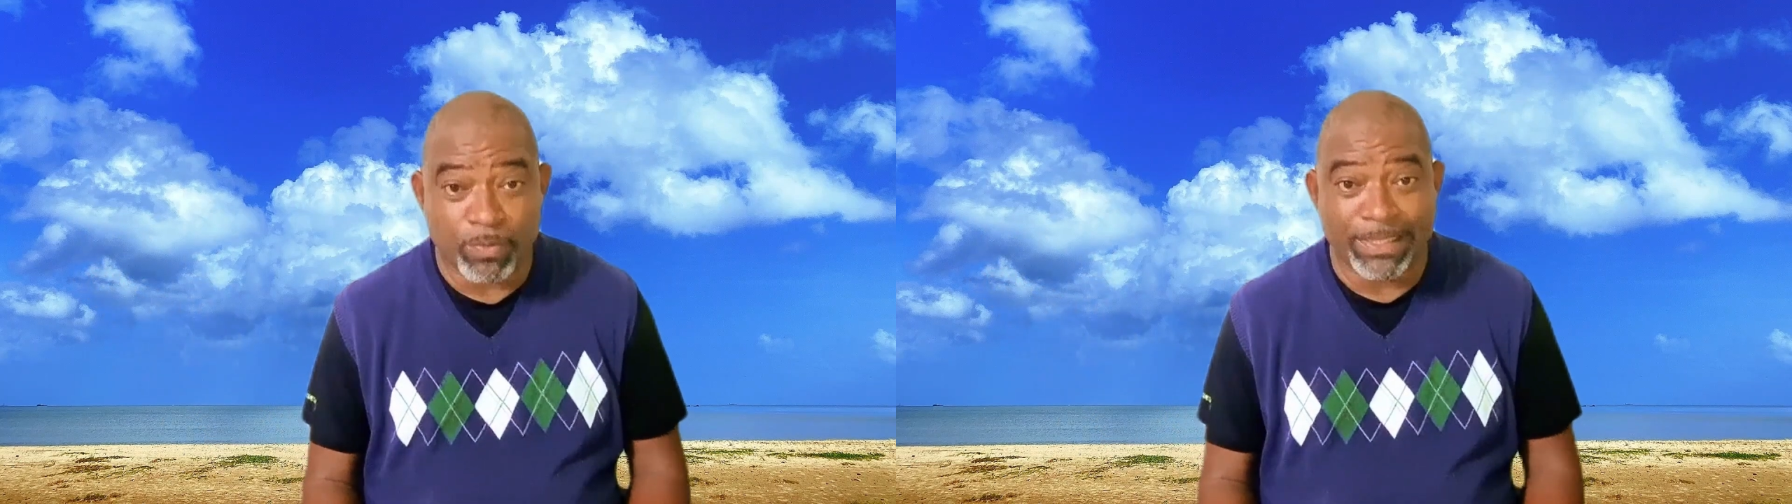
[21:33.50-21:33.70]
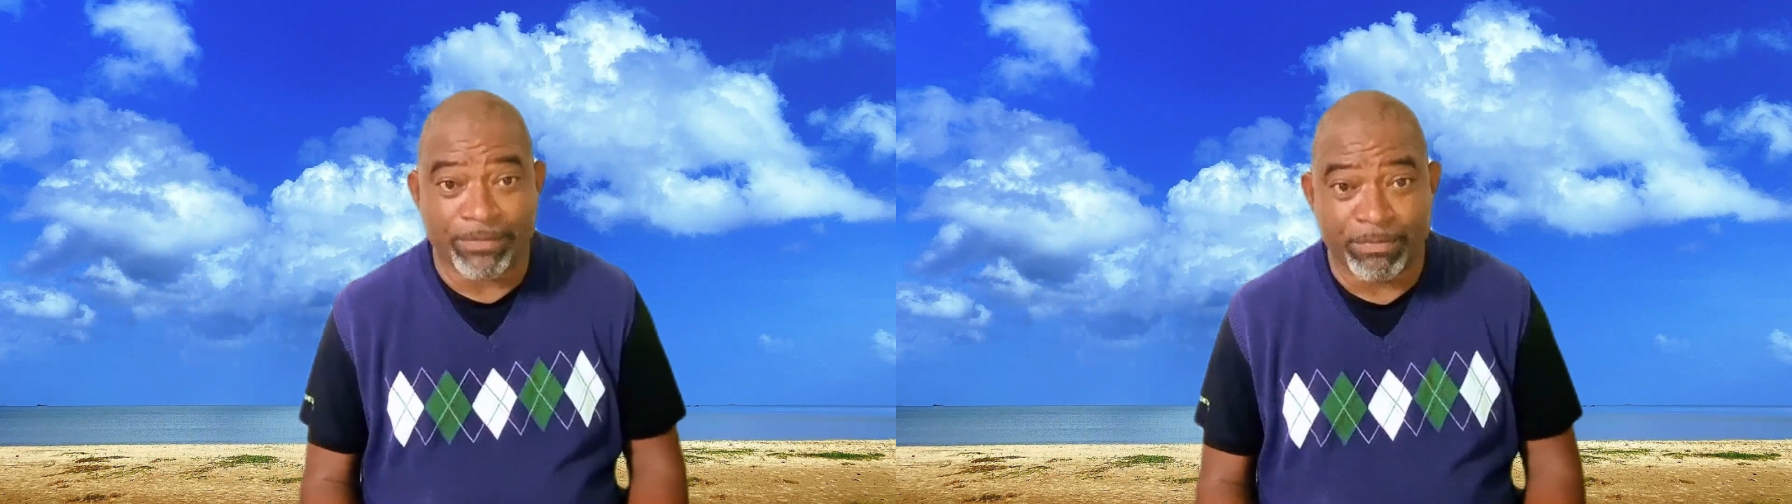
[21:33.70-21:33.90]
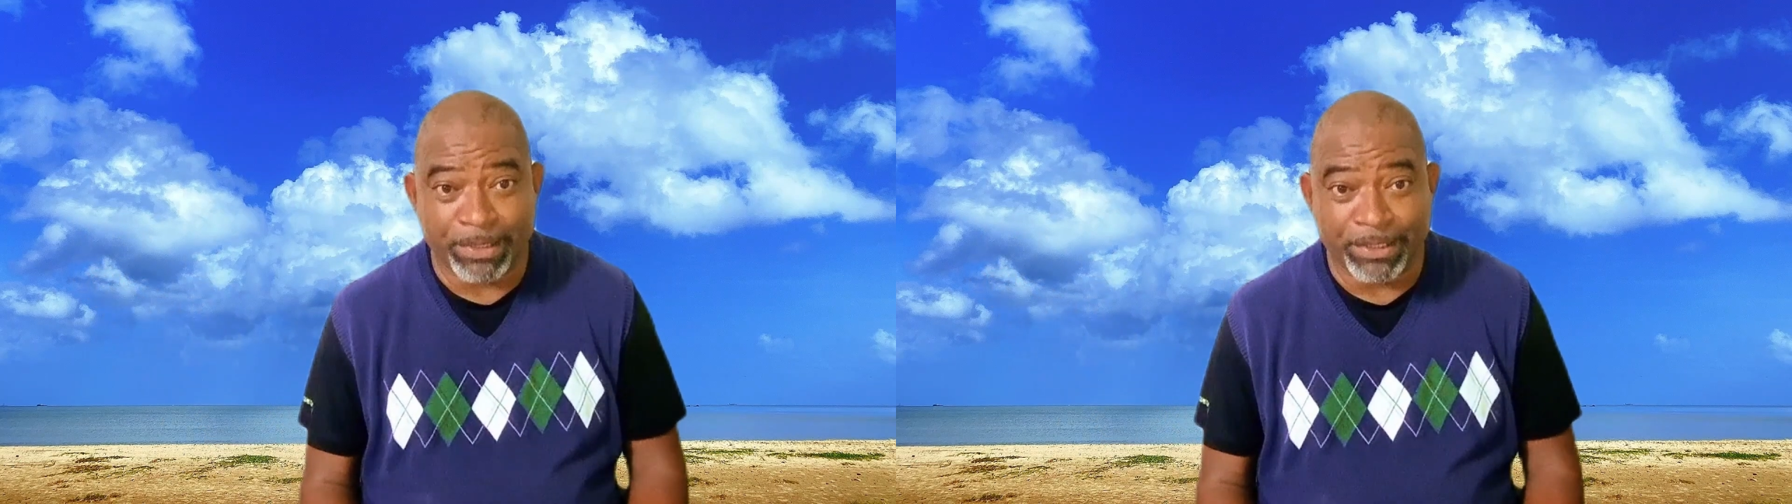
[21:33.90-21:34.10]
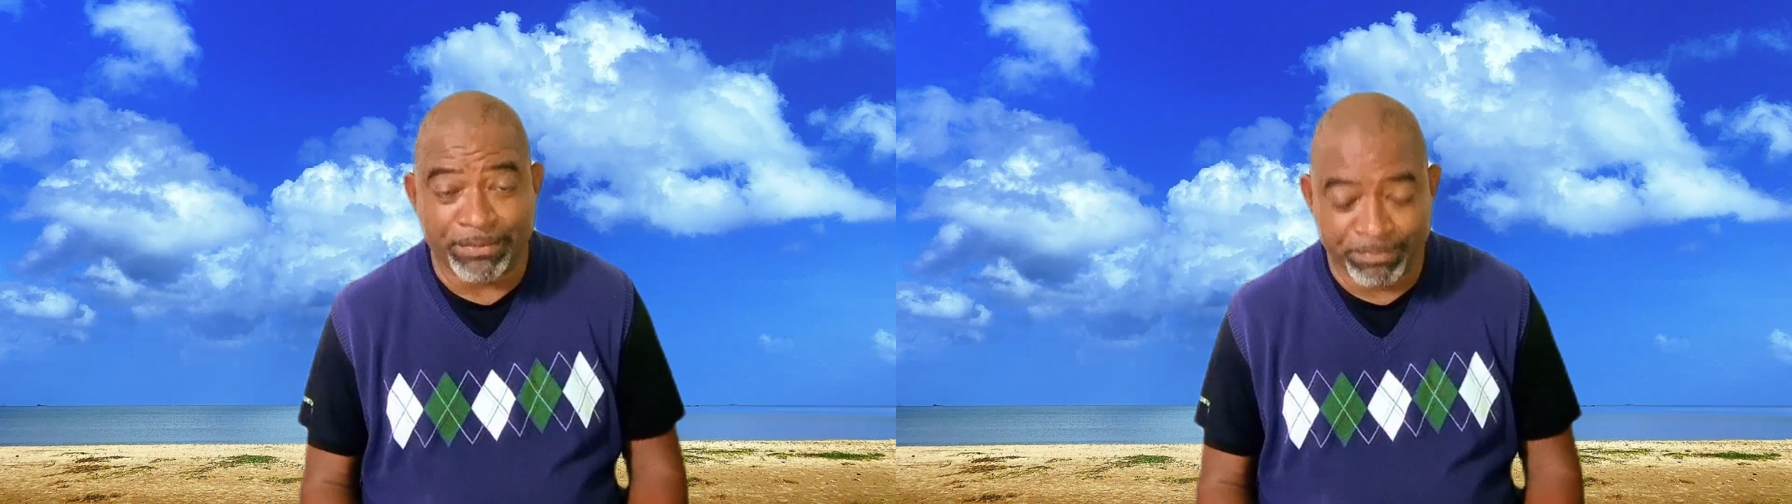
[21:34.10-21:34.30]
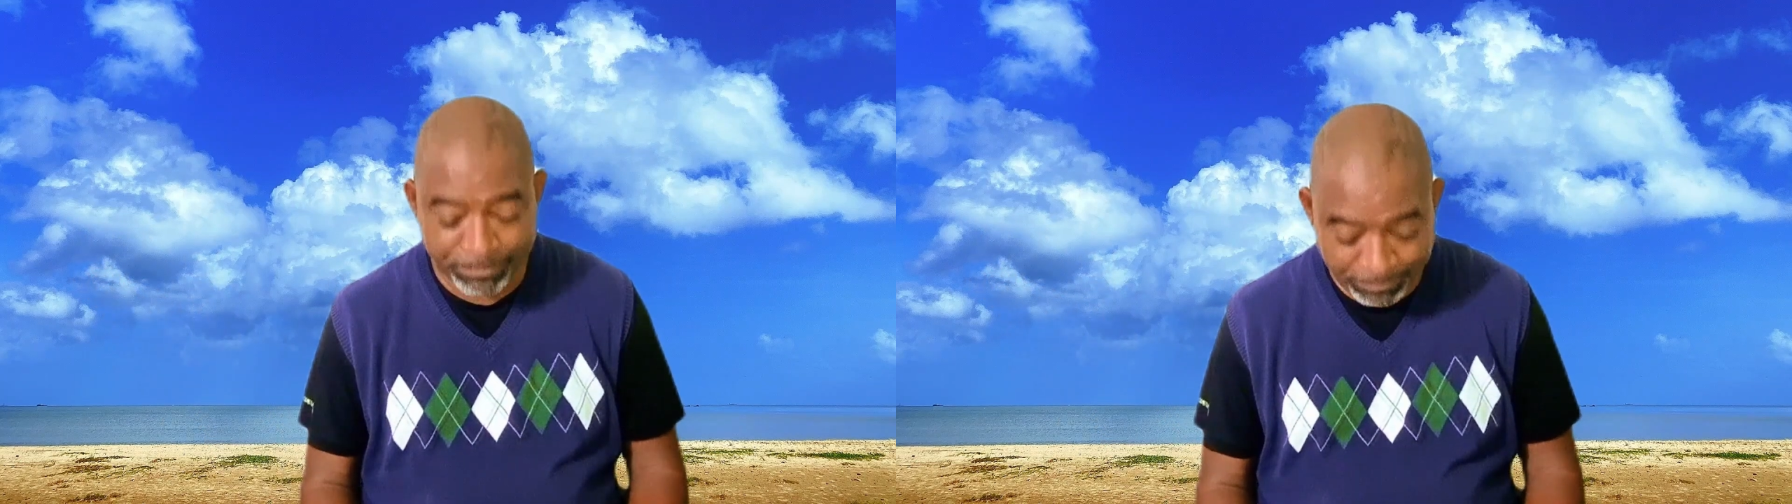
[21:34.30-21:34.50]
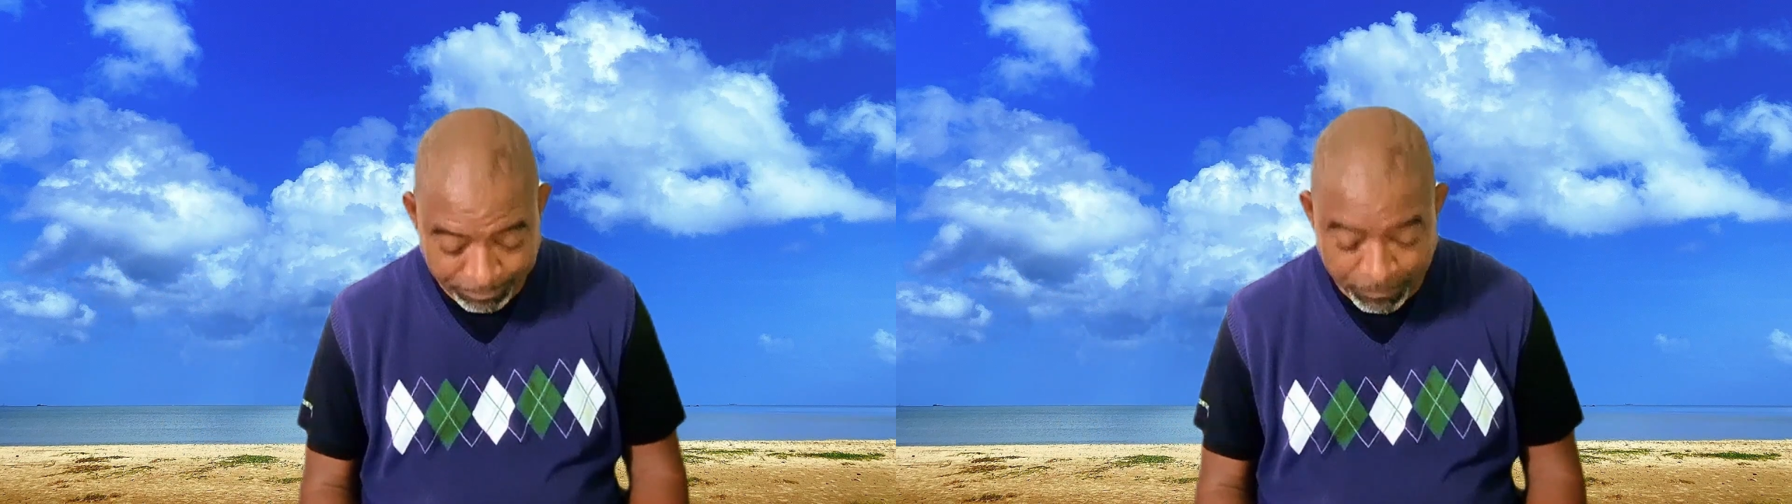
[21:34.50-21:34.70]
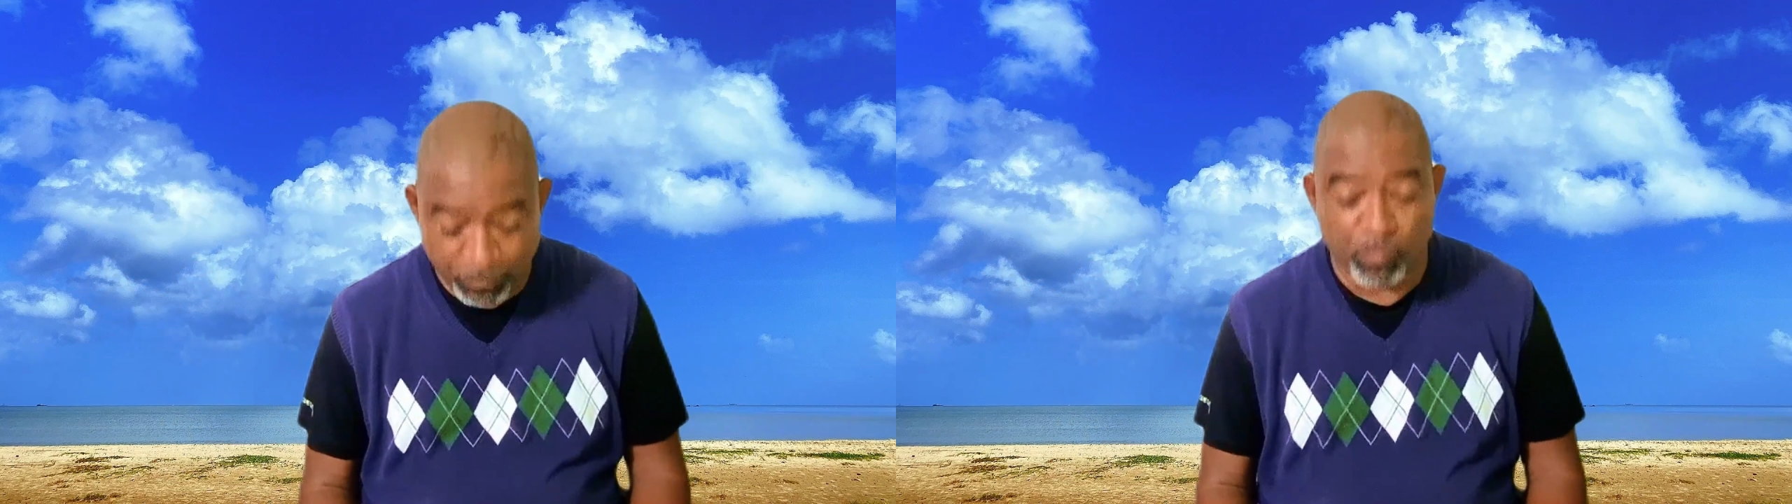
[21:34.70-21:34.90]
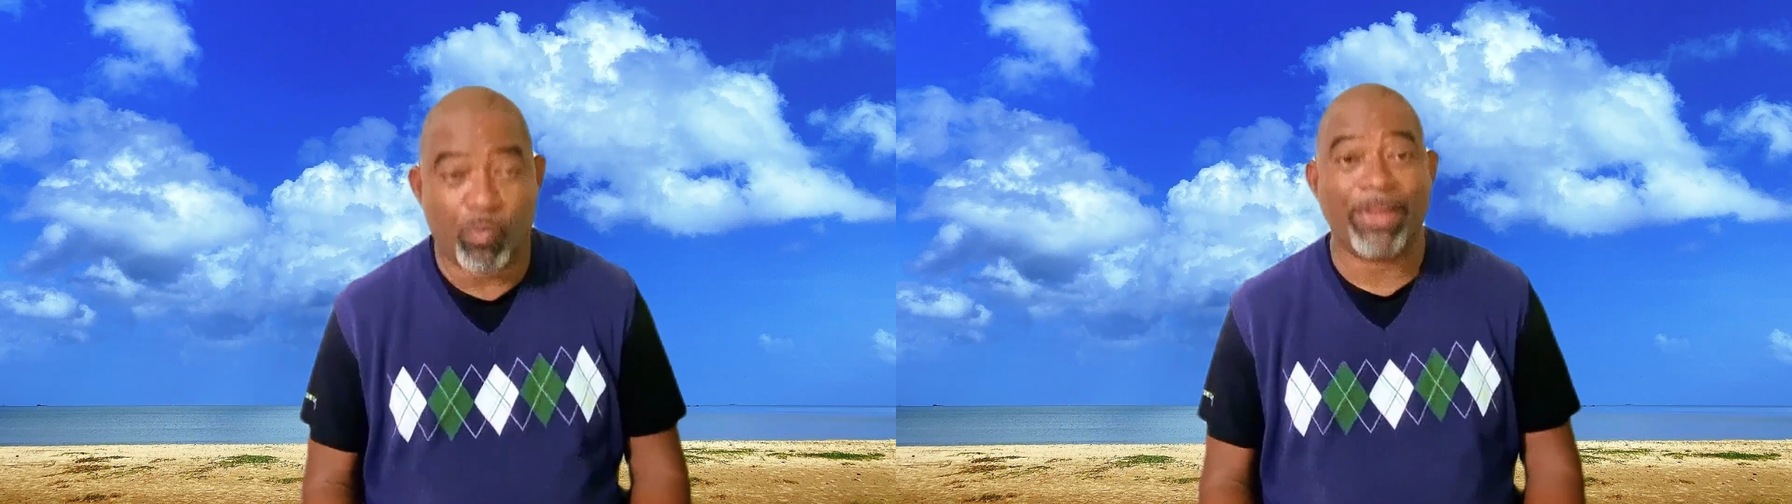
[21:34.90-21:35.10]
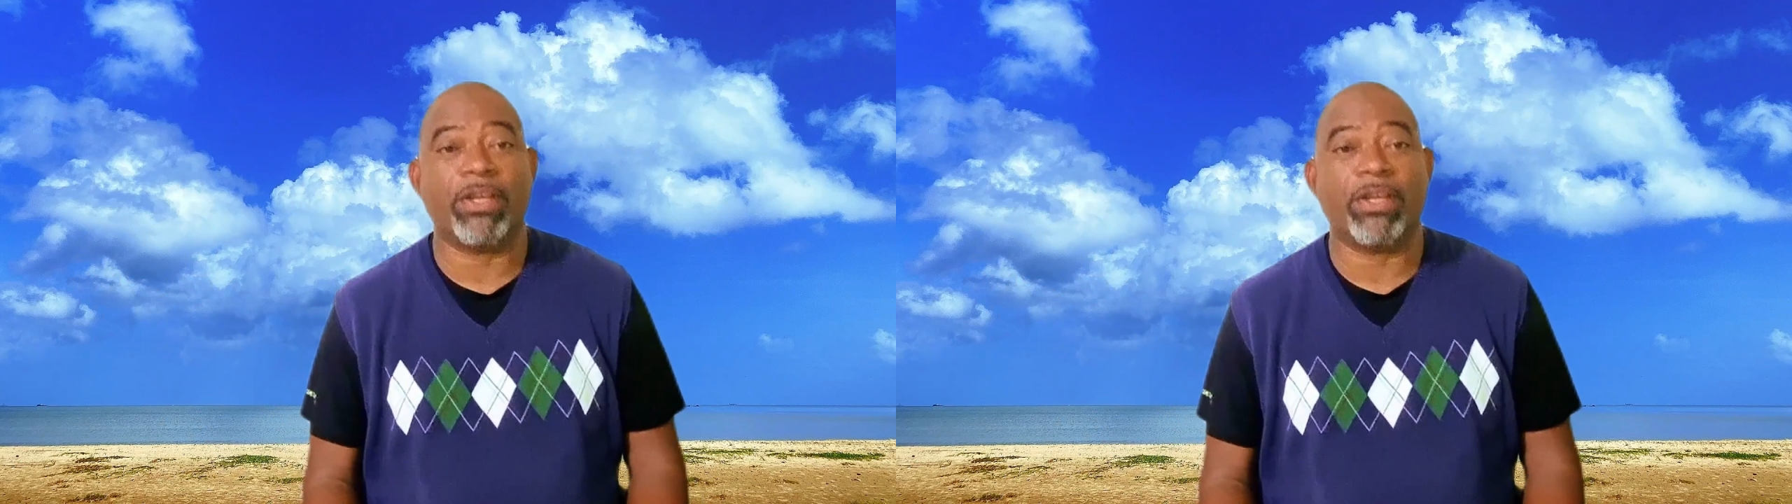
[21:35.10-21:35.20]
with everybody, whether